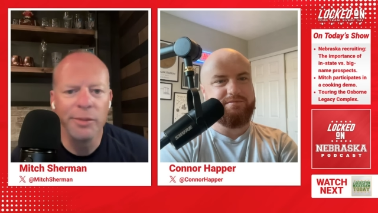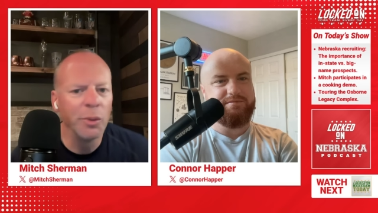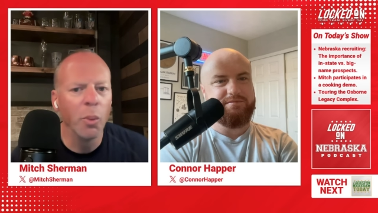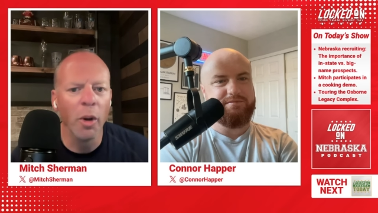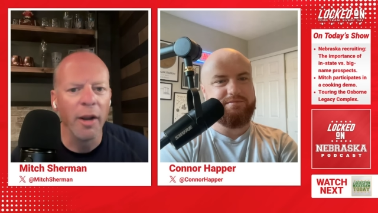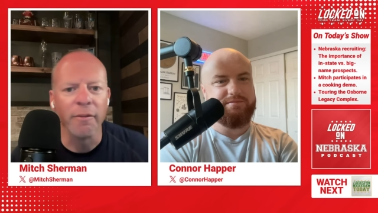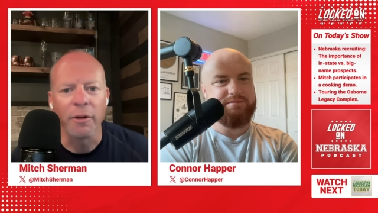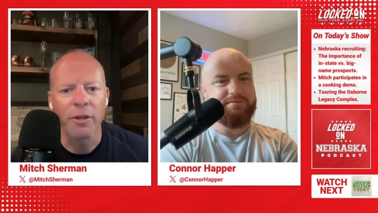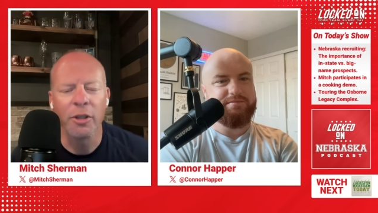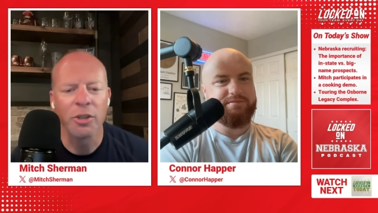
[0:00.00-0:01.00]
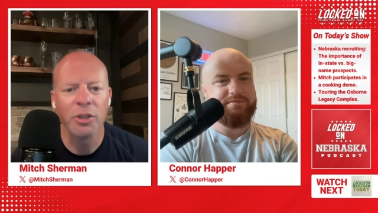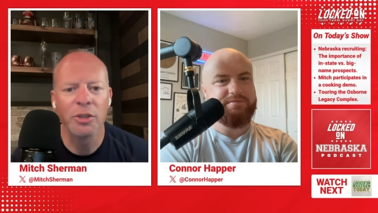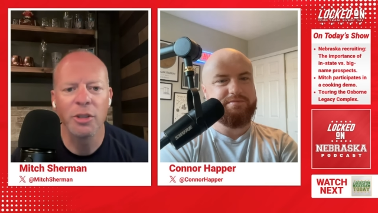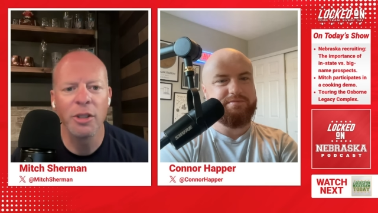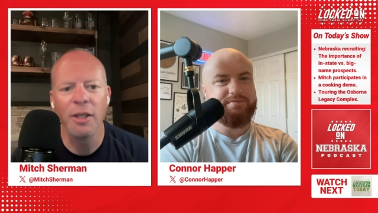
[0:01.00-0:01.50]
Speaker 1: whatever cooks.
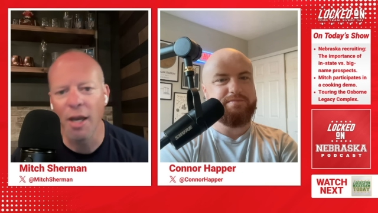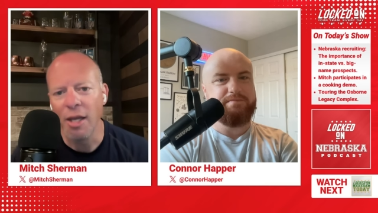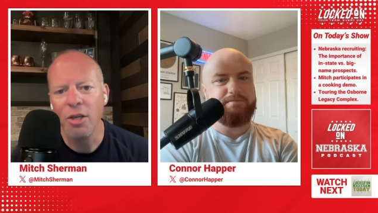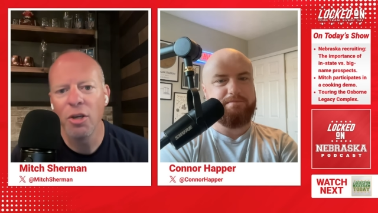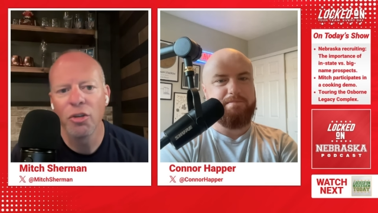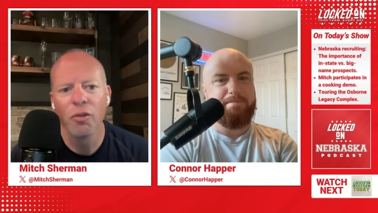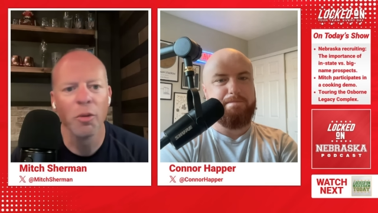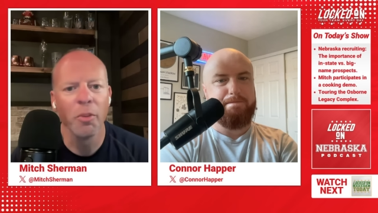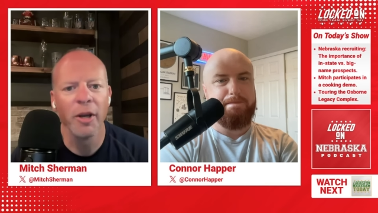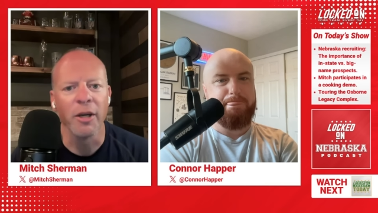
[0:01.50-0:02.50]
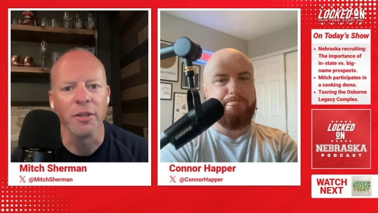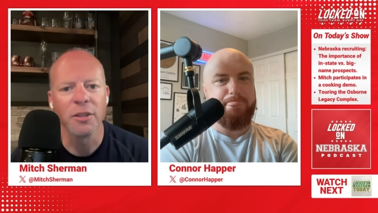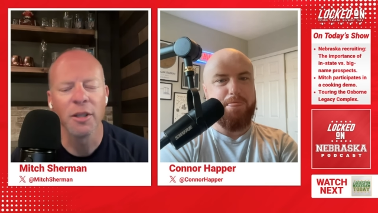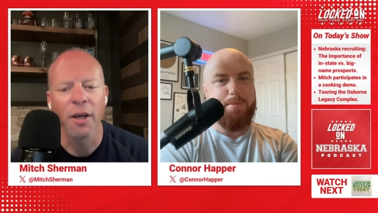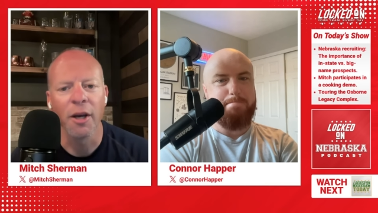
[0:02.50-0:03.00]
Yeah. He cooks for the players.
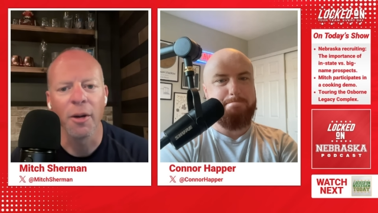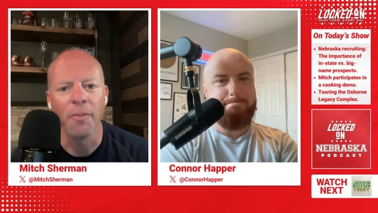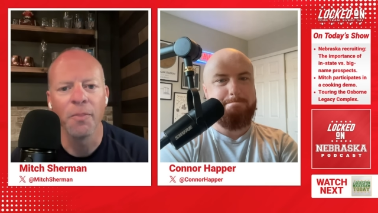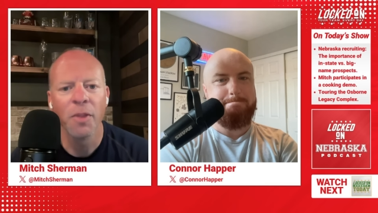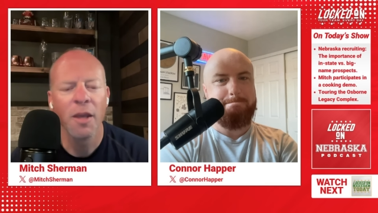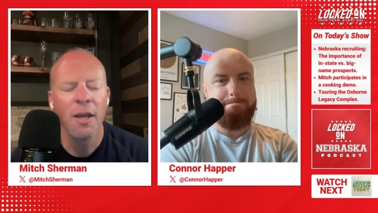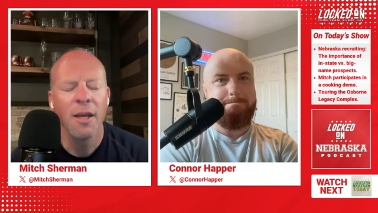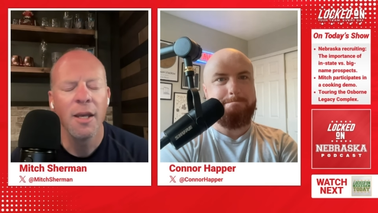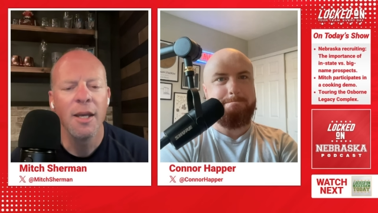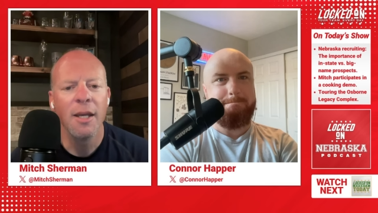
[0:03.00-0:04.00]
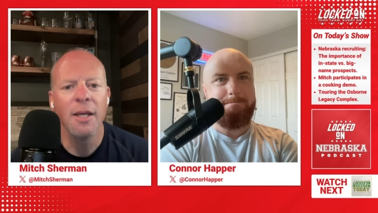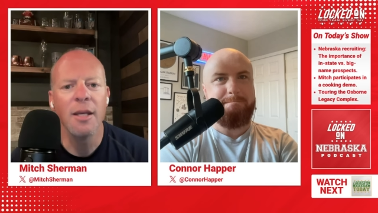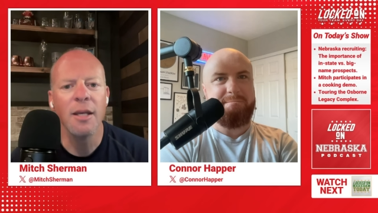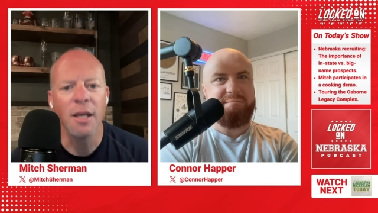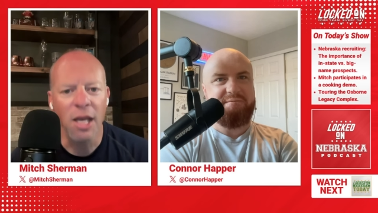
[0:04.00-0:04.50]
Um,
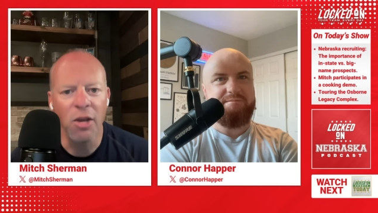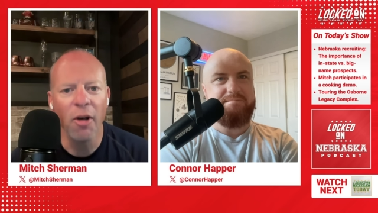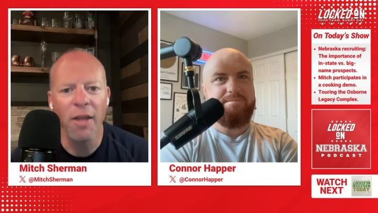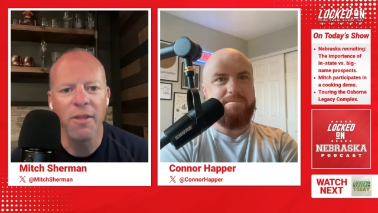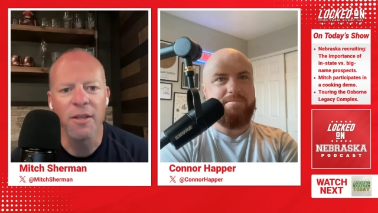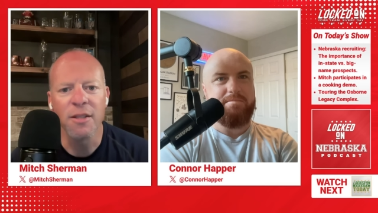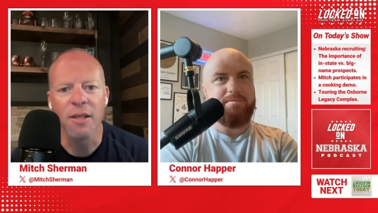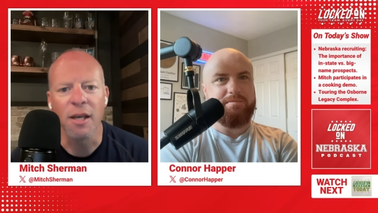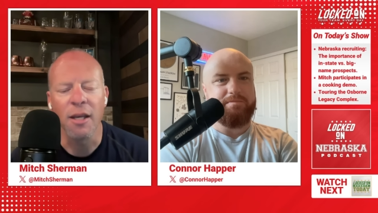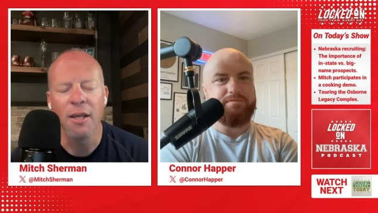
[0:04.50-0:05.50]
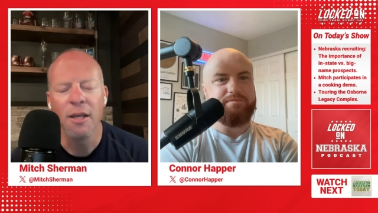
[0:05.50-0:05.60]
he led this thing,